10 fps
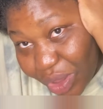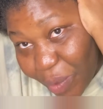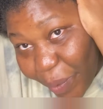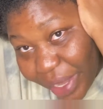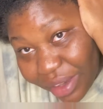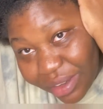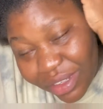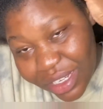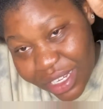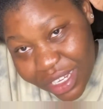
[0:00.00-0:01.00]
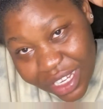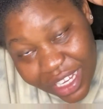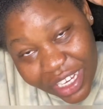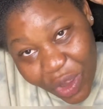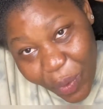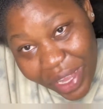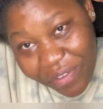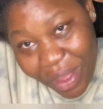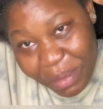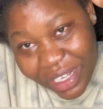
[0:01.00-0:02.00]
Well, in a white
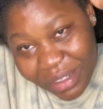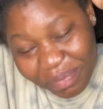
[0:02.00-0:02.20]
family,